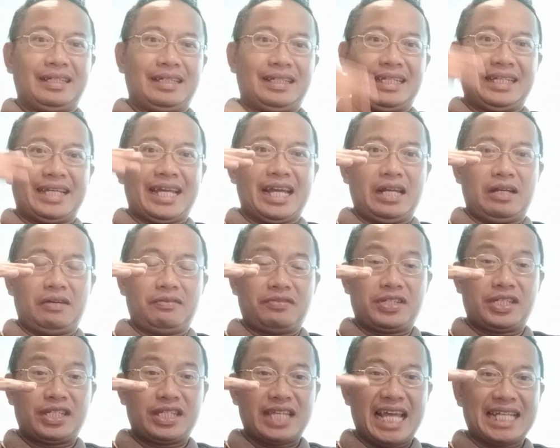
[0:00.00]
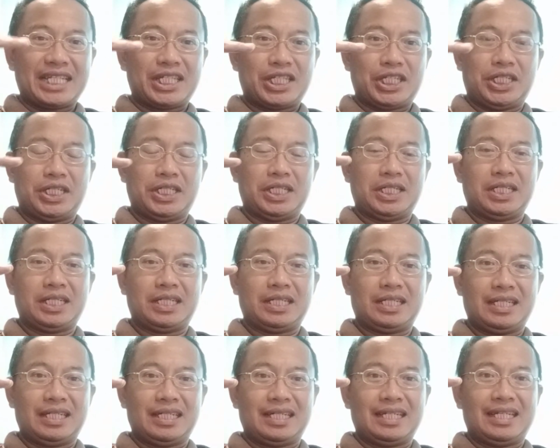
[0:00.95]
kind of set
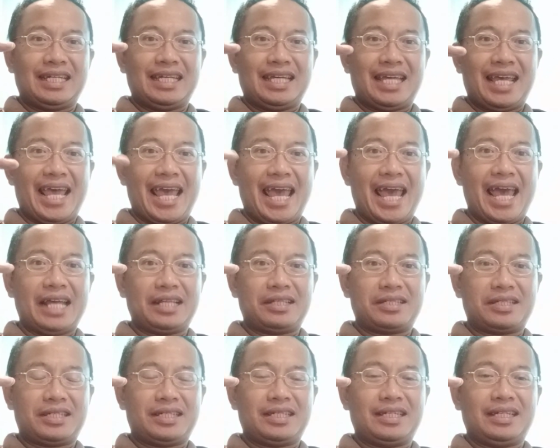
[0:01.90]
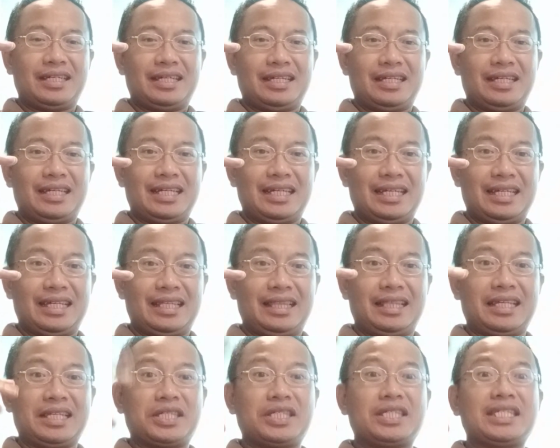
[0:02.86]
at
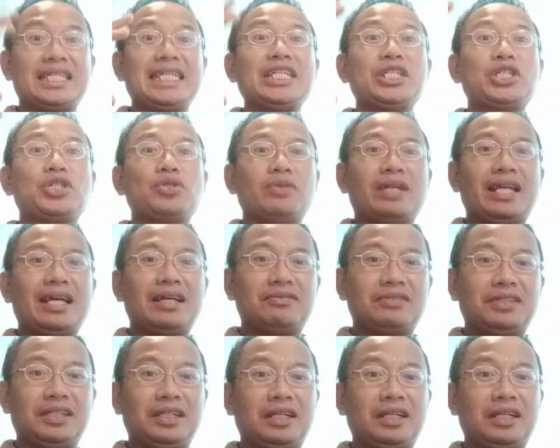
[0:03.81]
the C2 level